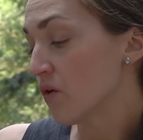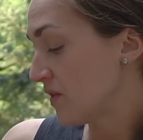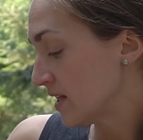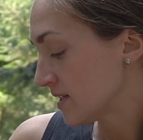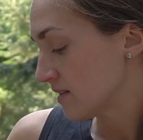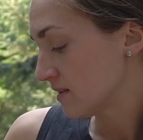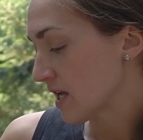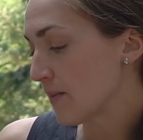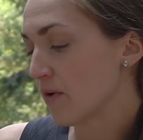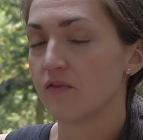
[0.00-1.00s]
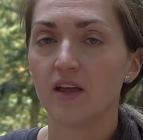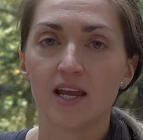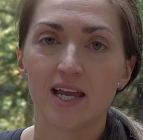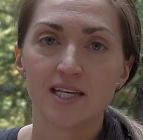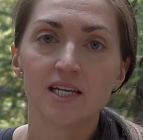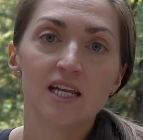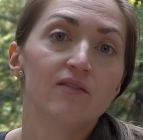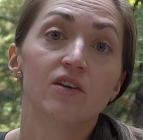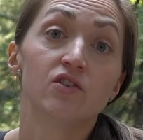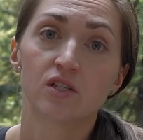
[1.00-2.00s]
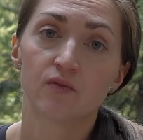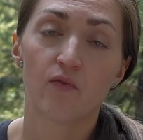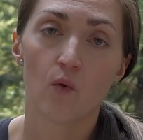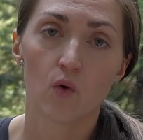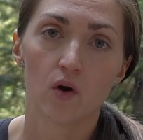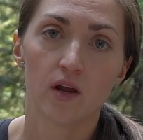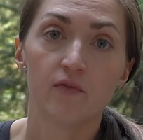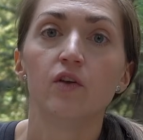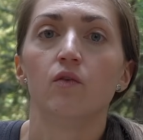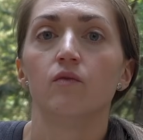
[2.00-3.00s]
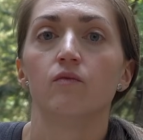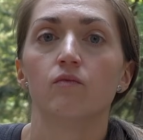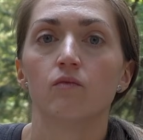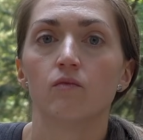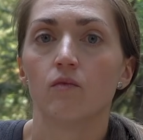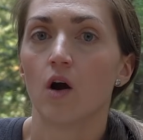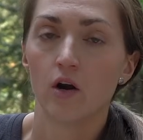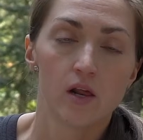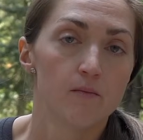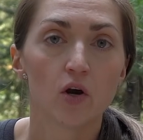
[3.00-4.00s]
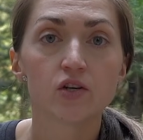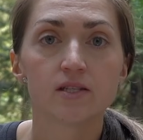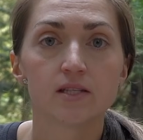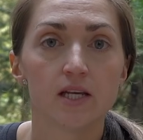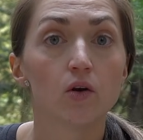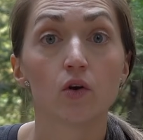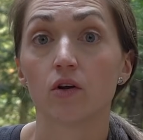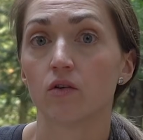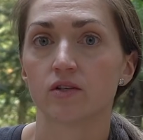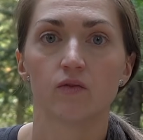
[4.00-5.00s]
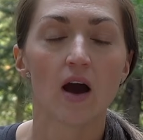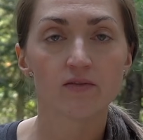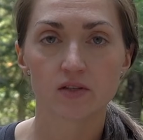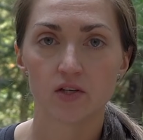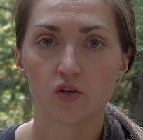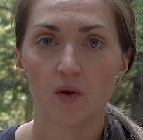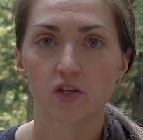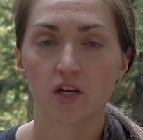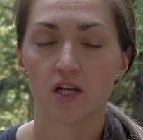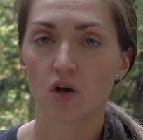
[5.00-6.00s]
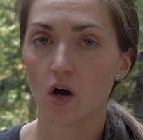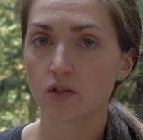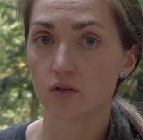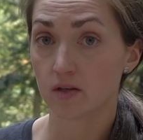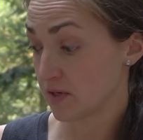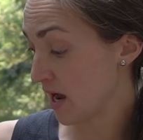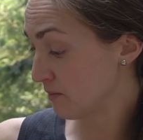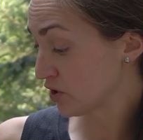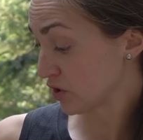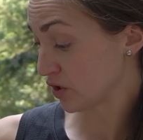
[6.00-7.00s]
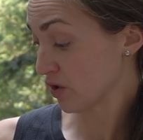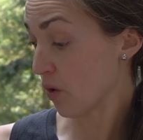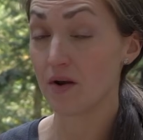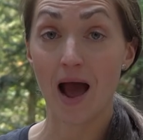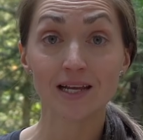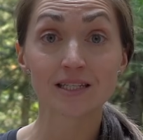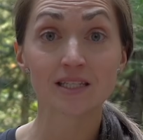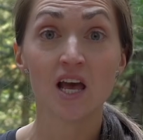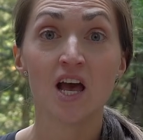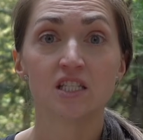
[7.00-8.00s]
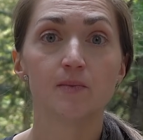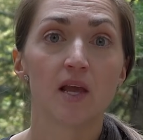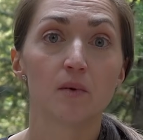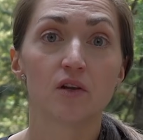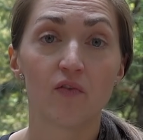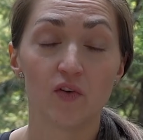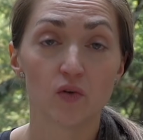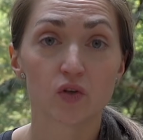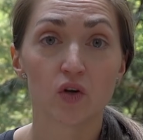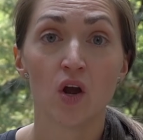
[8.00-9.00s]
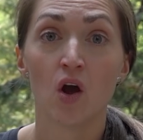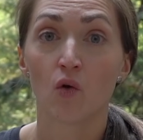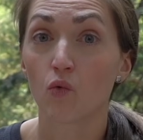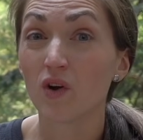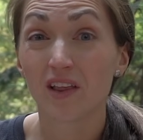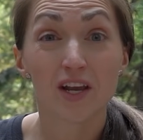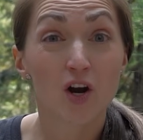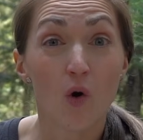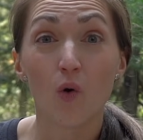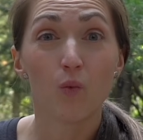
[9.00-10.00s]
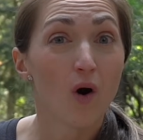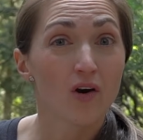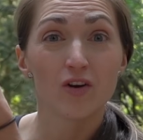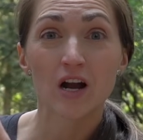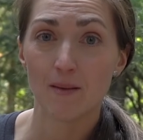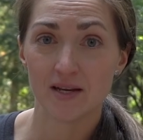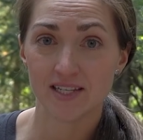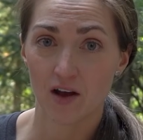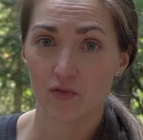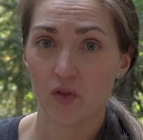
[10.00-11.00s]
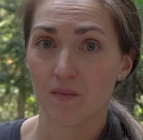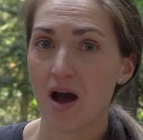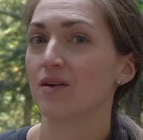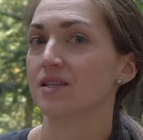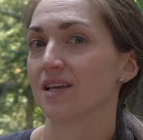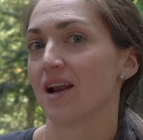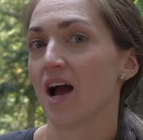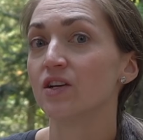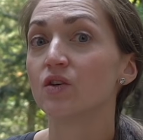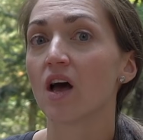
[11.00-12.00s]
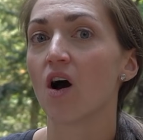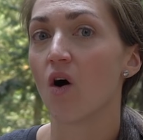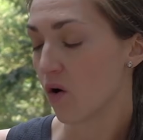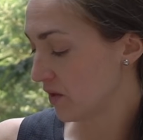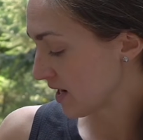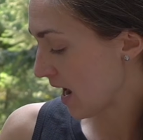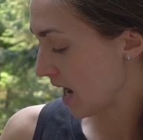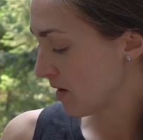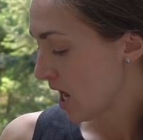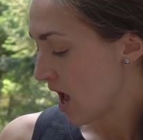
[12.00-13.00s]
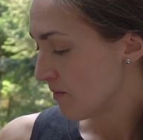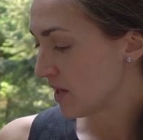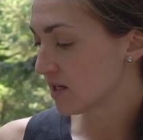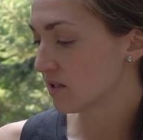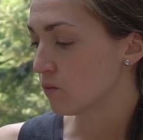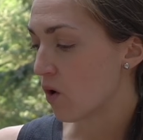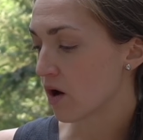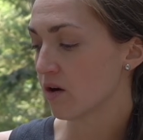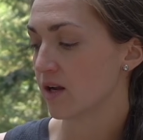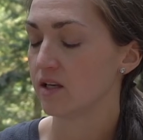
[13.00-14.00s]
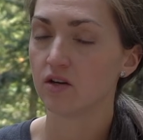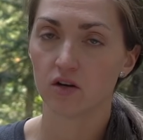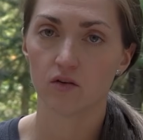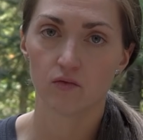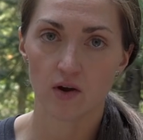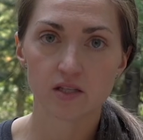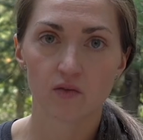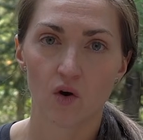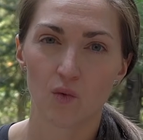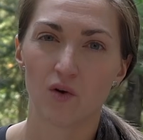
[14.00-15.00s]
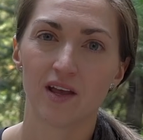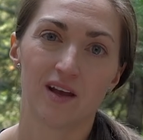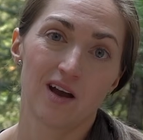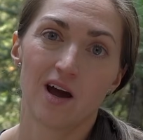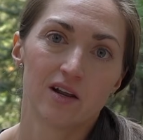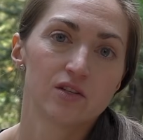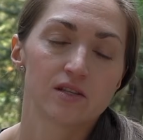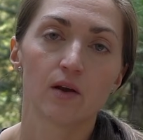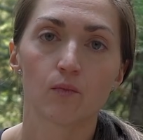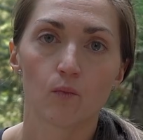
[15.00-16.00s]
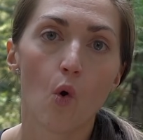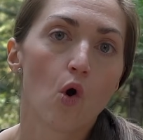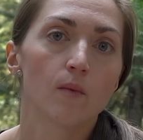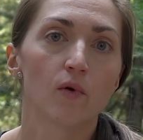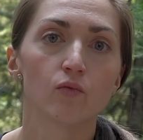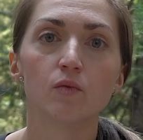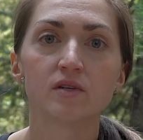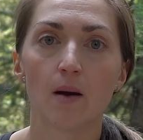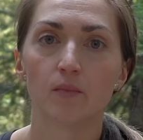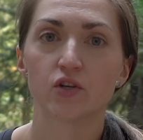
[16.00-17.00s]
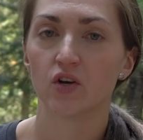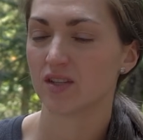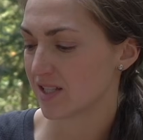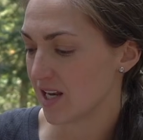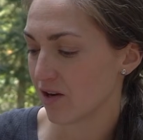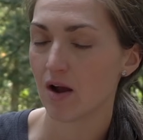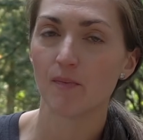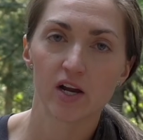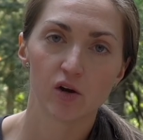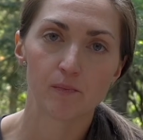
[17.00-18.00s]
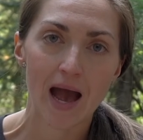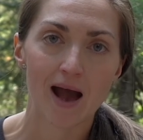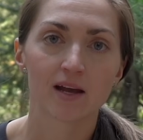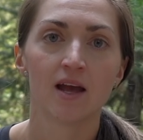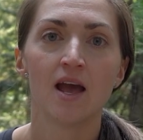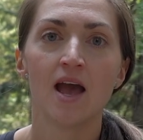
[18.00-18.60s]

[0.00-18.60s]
this type of thing isn't even just for if you are in an emergency or survival situation. It's also sometimes just so nice to be able to filter really cold water coming down through the mountains. And I do that all the time because the water in your reservoir will get kind of just like warm or room temperature. It's sitting right by your back.